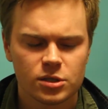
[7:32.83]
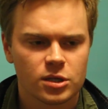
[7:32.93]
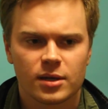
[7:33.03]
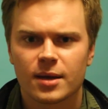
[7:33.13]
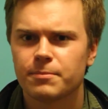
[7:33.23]

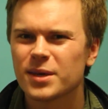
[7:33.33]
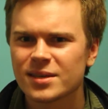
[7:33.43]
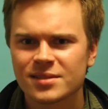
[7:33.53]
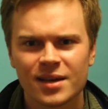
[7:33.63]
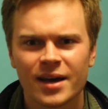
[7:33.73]
you know, like a
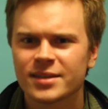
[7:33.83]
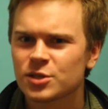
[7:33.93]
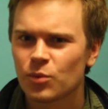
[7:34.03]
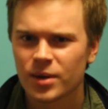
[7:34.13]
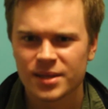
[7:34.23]
B-side
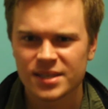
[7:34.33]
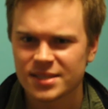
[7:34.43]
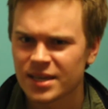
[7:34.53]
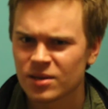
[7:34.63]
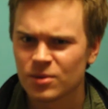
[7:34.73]
to one of the
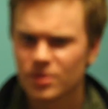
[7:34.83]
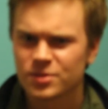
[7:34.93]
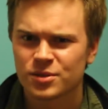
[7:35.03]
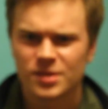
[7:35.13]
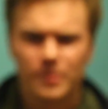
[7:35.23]

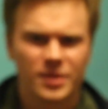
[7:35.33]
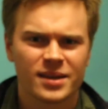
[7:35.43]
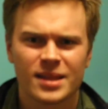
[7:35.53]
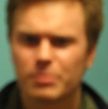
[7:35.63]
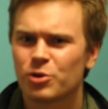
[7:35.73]
singles or
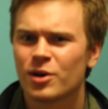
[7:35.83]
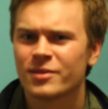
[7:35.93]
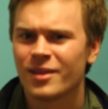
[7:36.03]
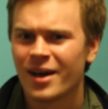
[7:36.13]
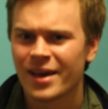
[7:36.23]
something they put
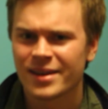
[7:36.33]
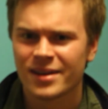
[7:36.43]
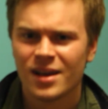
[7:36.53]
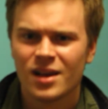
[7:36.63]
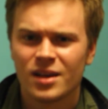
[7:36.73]

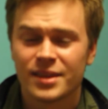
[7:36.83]
online